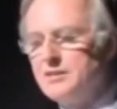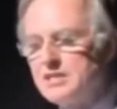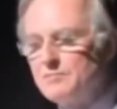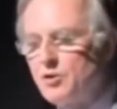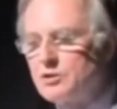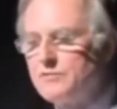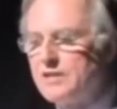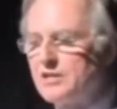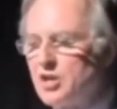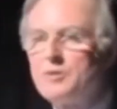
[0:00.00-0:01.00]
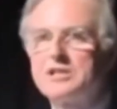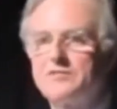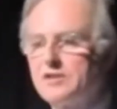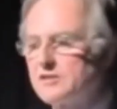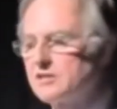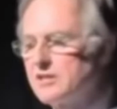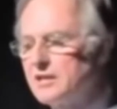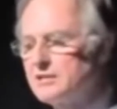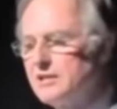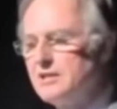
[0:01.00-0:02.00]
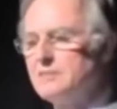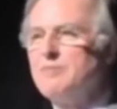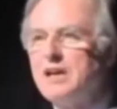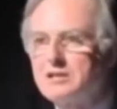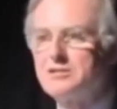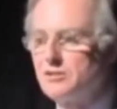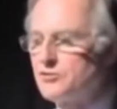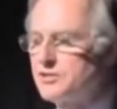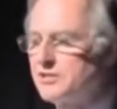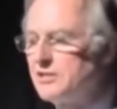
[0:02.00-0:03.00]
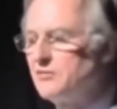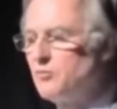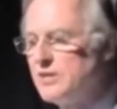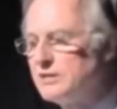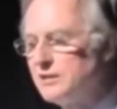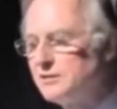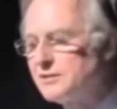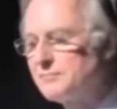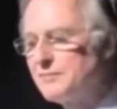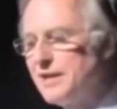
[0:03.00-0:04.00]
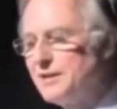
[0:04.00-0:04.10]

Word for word: this model of economics versus that, Macintosh instead of Windows?